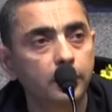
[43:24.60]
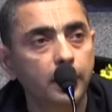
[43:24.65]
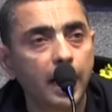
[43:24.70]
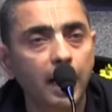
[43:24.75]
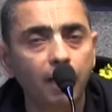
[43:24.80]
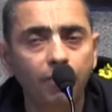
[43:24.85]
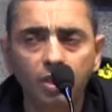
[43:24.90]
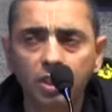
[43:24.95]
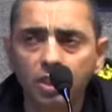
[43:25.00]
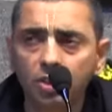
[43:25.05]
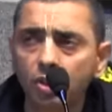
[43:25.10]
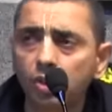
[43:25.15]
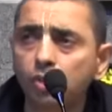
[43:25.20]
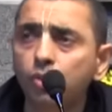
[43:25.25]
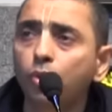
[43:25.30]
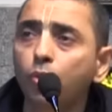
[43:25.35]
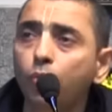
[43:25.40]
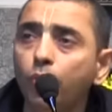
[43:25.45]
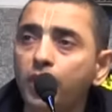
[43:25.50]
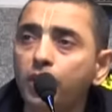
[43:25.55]
And which is
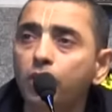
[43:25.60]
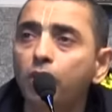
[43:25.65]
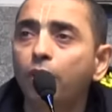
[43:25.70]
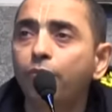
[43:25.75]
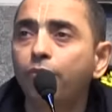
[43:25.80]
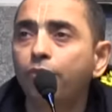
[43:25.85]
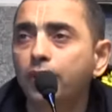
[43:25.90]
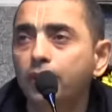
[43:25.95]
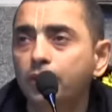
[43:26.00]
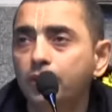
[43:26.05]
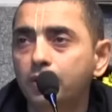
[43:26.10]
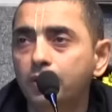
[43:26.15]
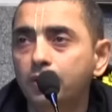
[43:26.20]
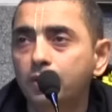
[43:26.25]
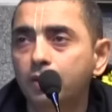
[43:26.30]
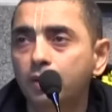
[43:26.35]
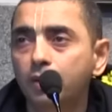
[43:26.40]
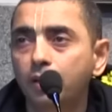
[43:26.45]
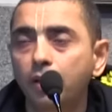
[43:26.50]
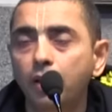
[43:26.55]
also quite
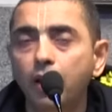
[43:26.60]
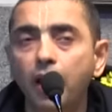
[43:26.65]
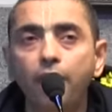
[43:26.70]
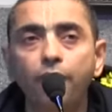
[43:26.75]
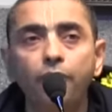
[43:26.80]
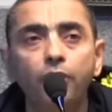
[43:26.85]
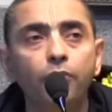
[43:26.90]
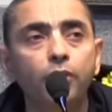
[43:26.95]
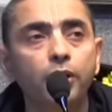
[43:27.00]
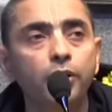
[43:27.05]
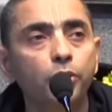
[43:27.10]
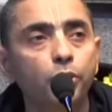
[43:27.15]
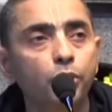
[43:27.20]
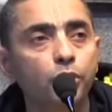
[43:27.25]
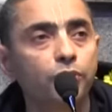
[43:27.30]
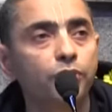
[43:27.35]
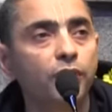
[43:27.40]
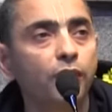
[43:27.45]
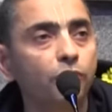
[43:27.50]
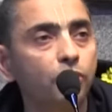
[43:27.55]
obvious. Everyone
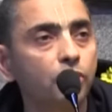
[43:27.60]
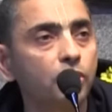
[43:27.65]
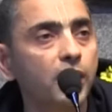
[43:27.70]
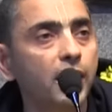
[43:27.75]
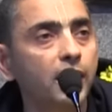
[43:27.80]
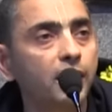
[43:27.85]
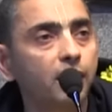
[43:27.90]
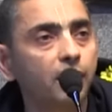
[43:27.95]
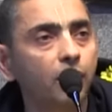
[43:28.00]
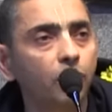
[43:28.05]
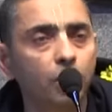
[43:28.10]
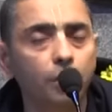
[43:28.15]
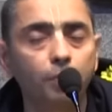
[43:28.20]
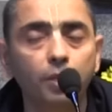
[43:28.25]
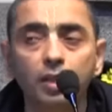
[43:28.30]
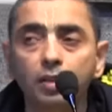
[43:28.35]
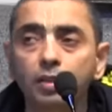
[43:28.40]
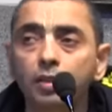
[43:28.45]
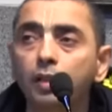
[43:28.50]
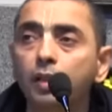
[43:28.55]
knows we have to chant out,
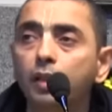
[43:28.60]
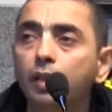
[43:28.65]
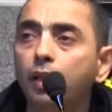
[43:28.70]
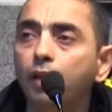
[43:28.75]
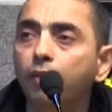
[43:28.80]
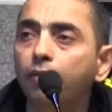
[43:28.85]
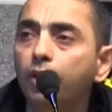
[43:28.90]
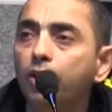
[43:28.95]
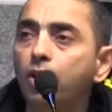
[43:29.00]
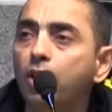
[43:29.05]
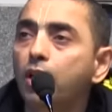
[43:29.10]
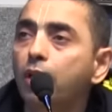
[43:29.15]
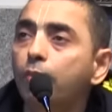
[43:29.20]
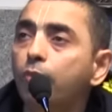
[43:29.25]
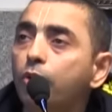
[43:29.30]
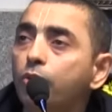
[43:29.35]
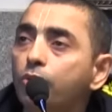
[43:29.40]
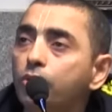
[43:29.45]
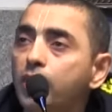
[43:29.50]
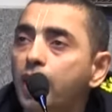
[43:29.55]
but we're not
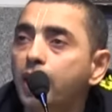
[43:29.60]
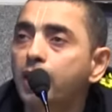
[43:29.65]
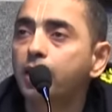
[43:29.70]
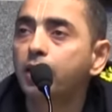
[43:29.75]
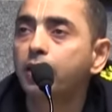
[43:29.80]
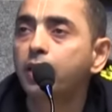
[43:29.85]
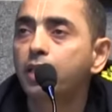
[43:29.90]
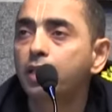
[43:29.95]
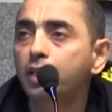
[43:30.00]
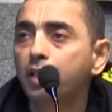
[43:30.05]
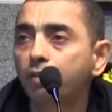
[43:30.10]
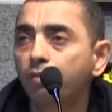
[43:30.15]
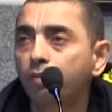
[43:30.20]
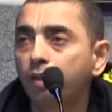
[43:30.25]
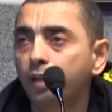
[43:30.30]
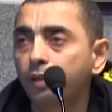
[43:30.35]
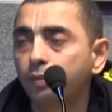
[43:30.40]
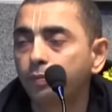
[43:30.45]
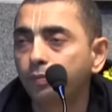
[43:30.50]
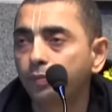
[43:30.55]
able to chant
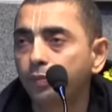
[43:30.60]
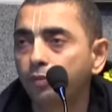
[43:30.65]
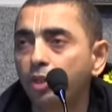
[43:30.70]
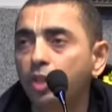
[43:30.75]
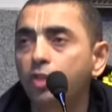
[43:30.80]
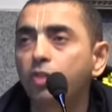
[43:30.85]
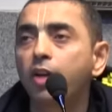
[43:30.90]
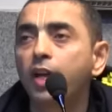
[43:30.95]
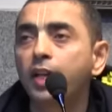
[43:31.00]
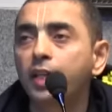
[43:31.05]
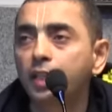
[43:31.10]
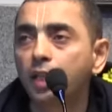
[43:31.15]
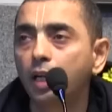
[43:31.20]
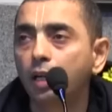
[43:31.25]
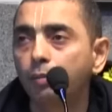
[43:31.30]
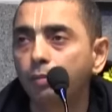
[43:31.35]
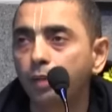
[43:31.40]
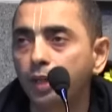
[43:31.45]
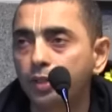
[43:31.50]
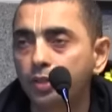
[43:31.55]
attentively. We're trying
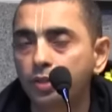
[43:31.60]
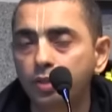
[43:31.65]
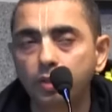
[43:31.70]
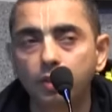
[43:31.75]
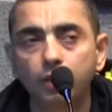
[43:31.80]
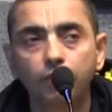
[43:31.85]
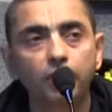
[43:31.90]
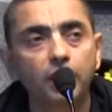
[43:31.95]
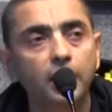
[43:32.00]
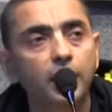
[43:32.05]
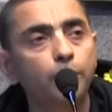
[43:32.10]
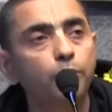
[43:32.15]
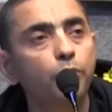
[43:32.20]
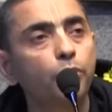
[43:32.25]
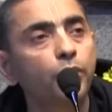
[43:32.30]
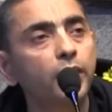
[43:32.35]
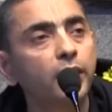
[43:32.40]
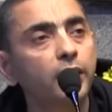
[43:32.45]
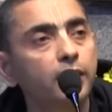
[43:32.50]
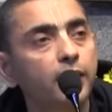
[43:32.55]
our best. We keep
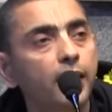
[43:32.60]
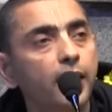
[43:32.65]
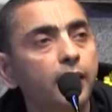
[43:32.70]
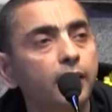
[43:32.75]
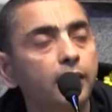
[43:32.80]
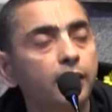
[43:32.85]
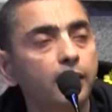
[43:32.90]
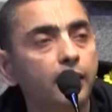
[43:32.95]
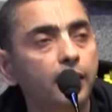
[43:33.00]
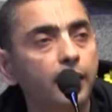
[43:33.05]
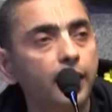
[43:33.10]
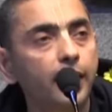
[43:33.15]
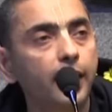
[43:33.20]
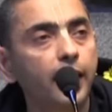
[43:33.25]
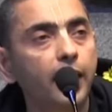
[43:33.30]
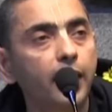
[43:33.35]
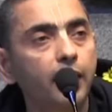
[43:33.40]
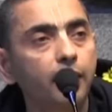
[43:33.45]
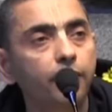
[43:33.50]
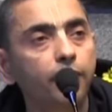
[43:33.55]
doing that,
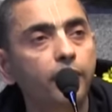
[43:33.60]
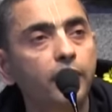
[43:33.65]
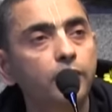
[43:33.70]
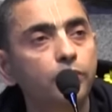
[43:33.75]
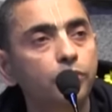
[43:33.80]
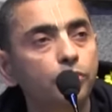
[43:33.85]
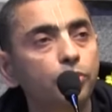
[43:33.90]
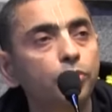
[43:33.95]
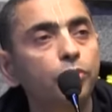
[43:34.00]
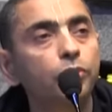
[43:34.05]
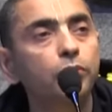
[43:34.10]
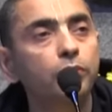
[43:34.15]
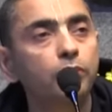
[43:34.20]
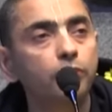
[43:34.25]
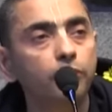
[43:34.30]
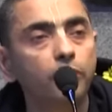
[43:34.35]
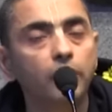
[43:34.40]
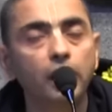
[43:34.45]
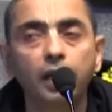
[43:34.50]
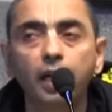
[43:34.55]
and very
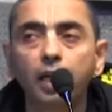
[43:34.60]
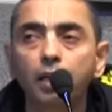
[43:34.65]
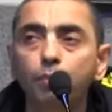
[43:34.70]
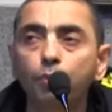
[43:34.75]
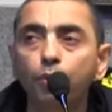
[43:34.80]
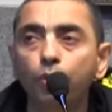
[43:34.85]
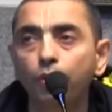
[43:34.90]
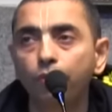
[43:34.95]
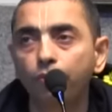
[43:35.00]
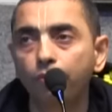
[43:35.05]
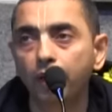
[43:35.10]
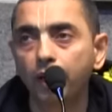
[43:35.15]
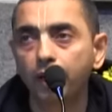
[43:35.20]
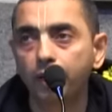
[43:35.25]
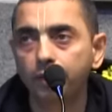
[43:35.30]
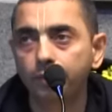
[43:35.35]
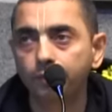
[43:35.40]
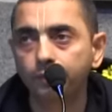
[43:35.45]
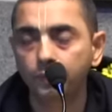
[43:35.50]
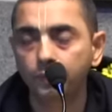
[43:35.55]
soon we'll get purified.